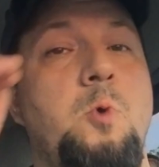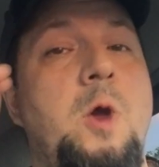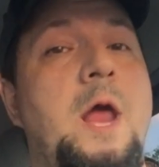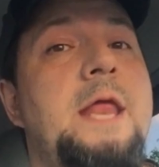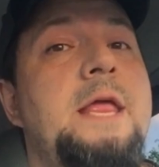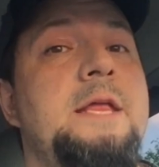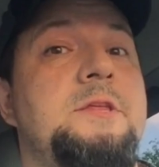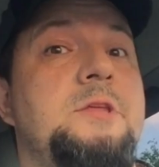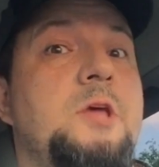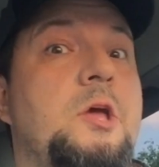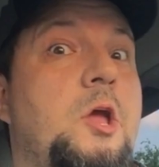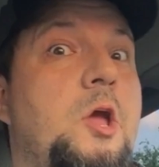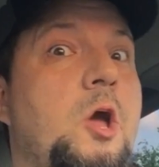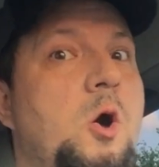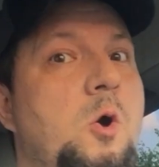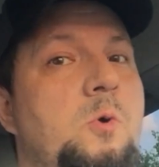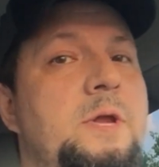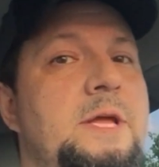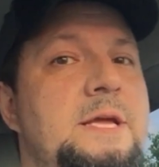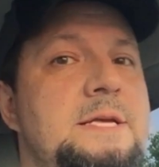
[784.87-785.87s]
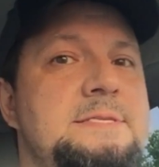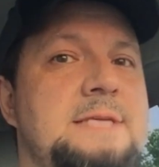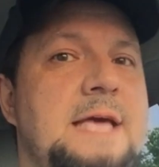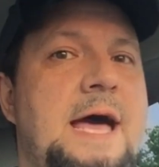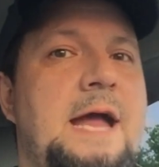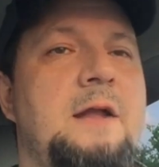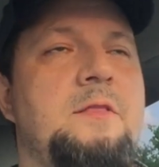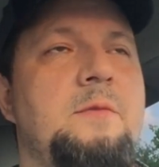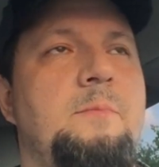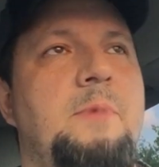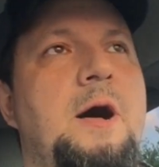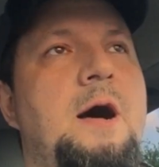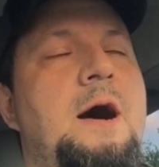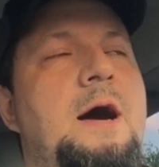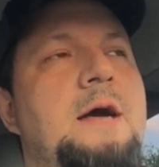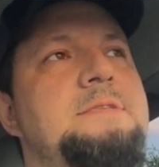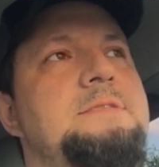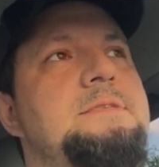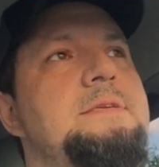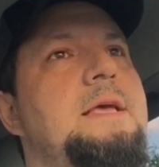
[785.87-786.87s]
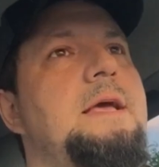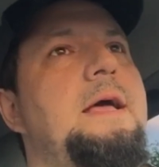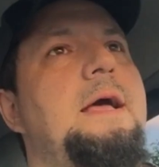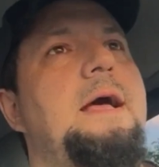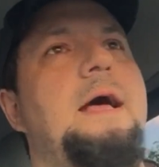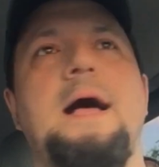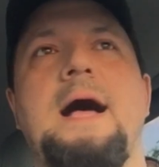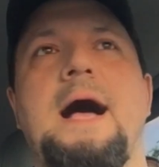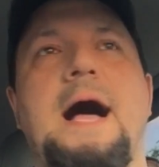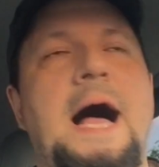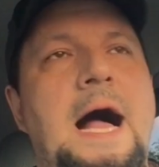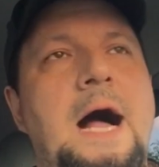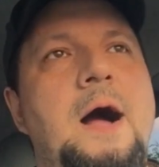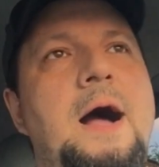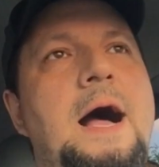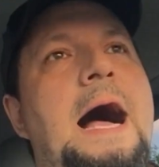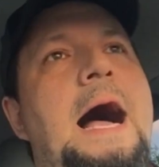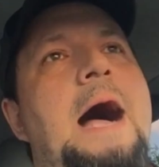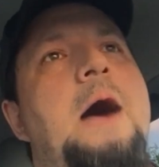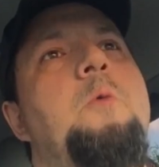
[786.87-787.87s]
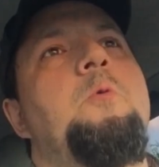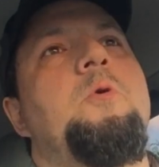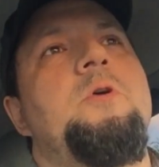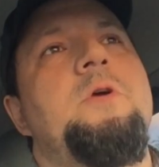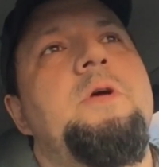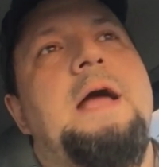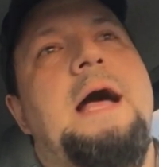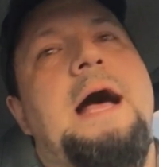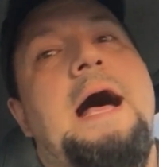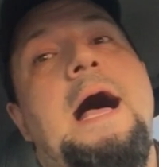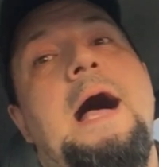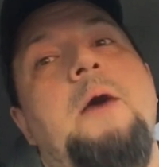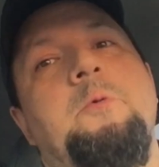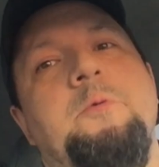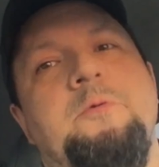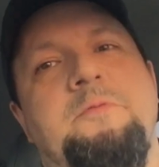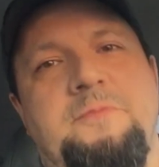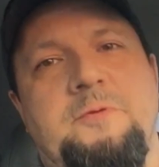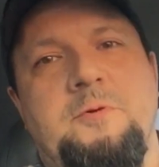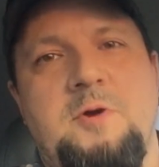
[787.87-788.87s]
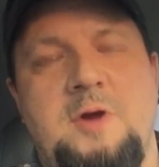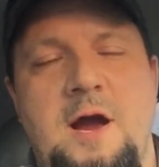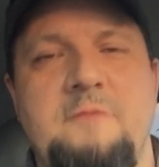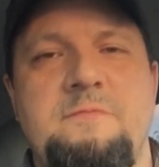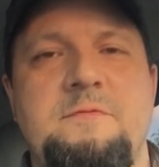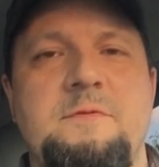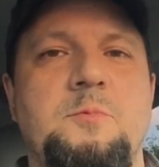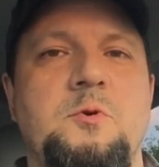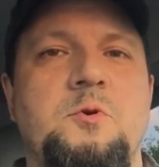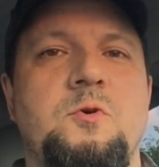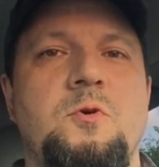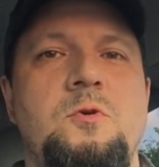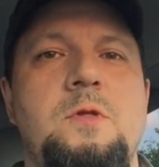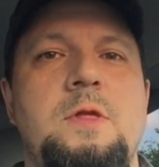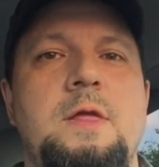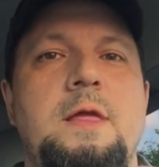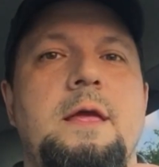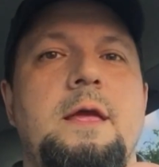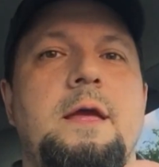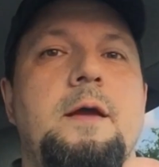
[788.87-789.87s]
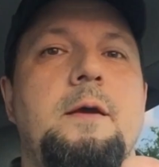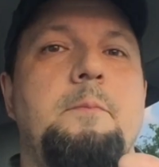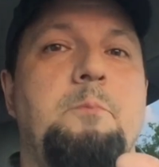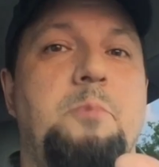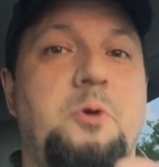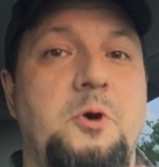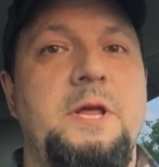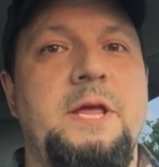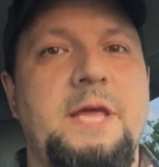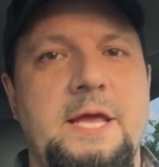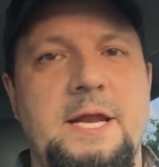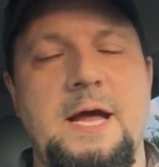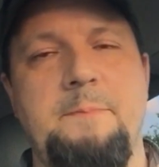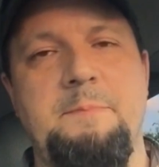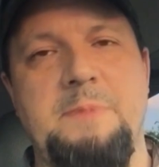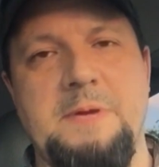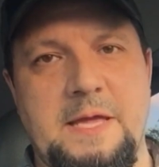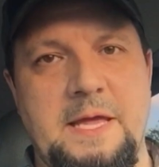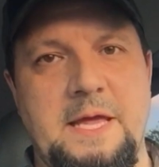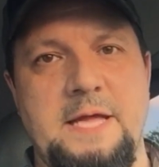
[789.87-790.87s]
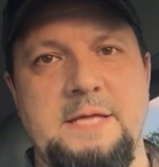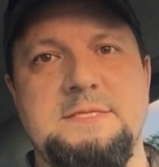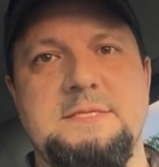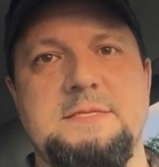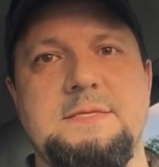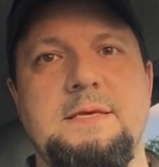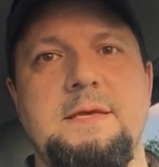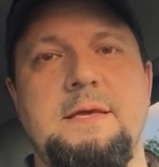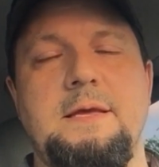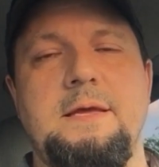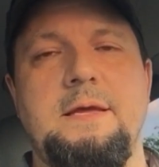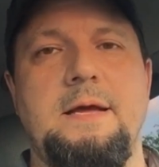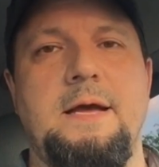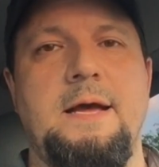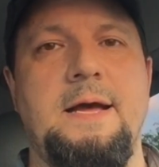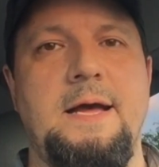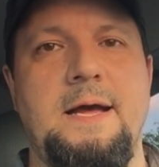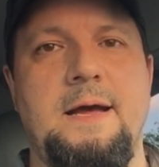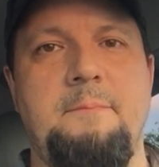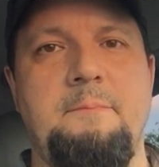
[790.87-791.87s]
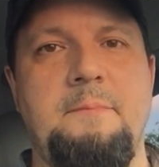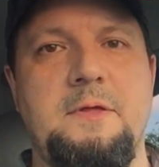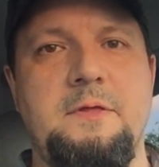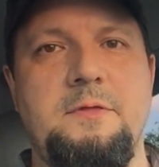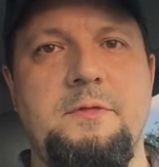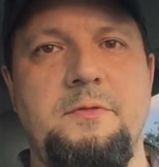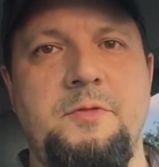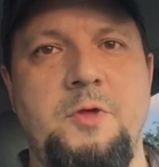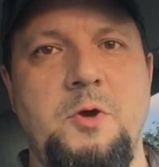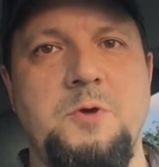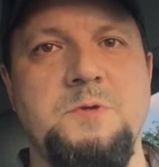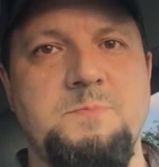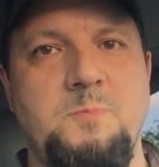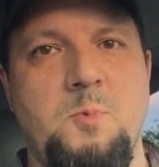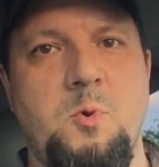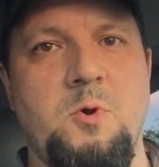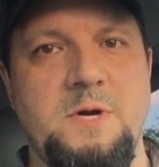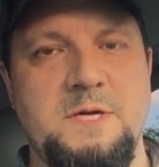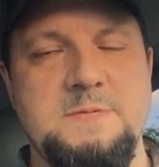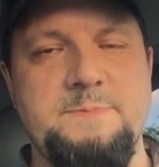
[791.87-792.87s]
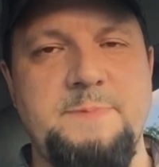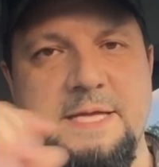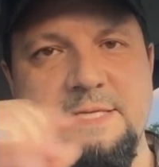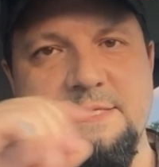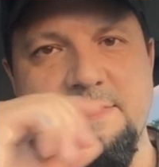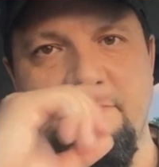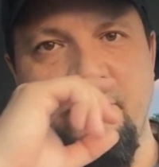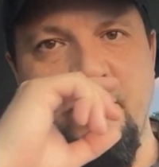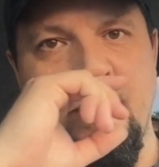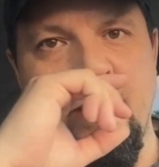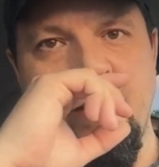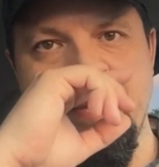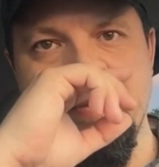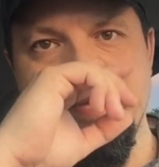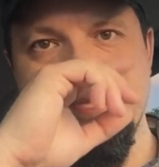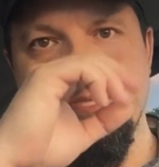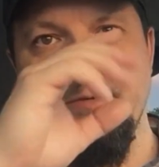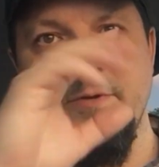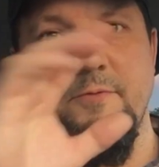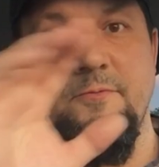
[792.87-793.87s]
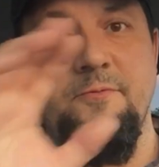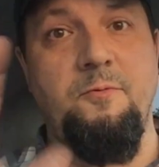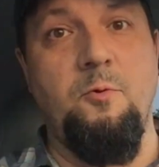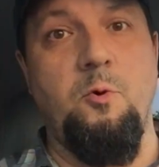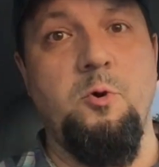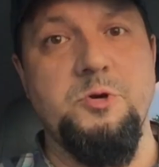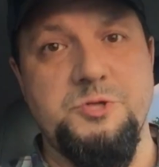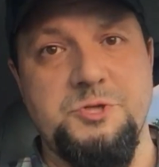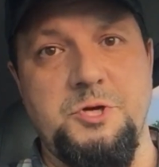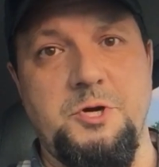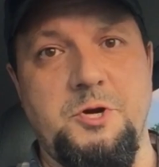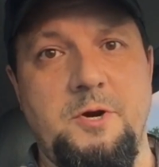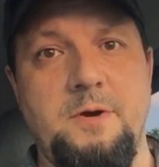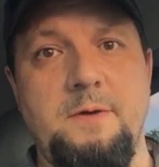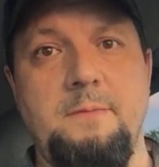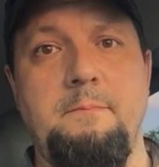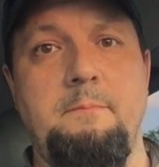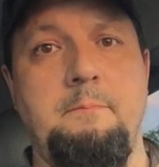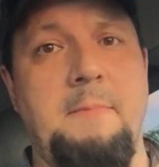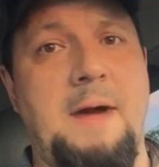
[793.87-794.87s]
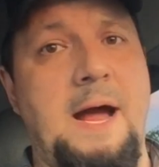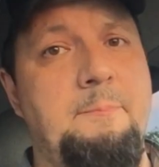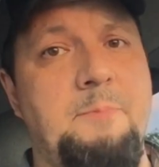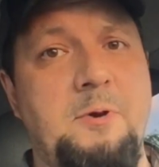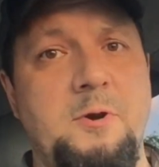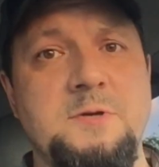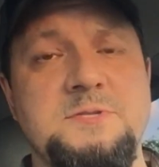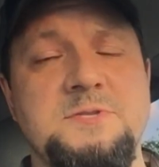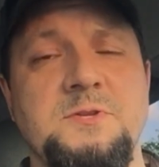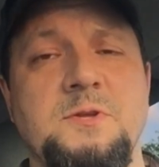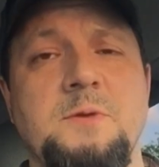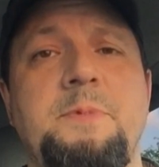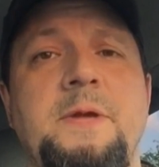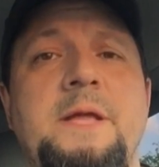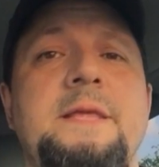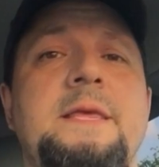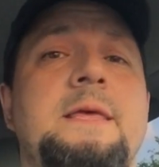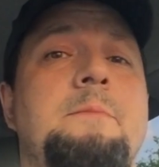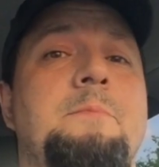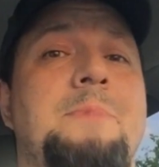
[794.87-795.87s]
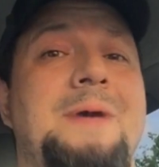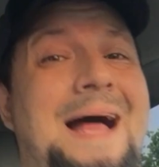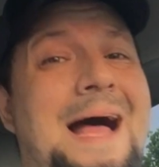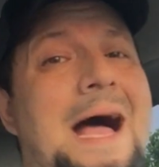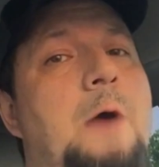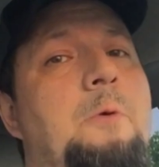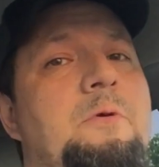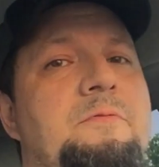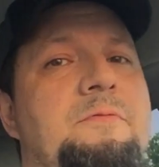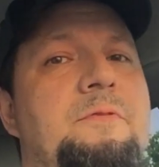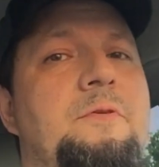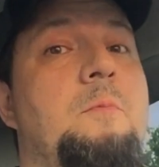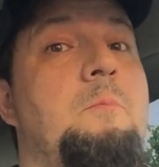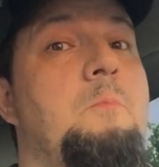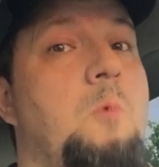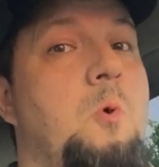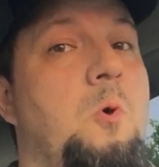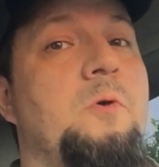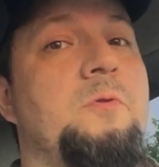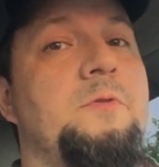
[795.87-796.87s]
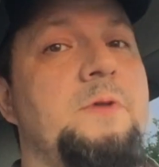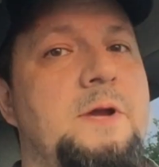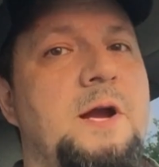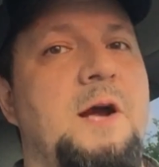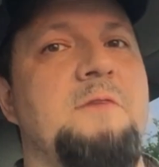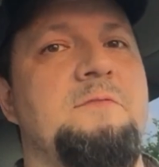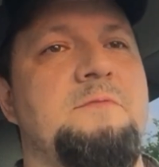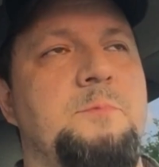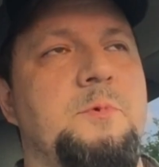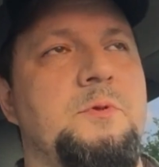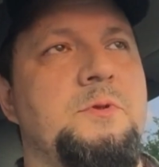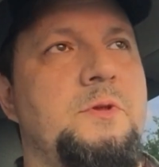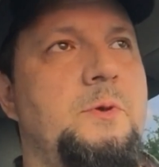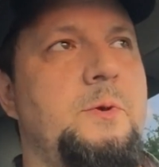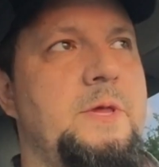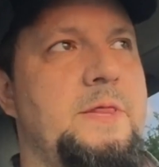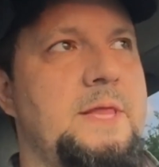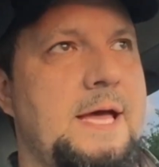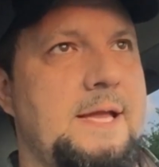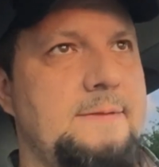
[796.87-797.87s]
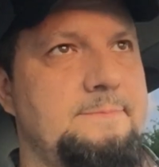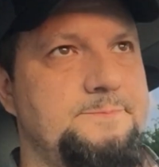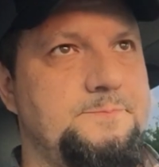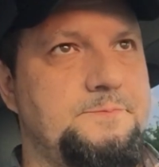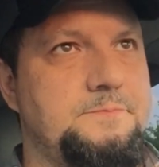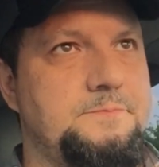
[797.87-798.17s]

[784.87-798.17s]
ready to go-ness out of the box, I would feel comfortable putting it up against those more expensive guns for sure. My personal opinion, but I would feel more than comfortable doing that.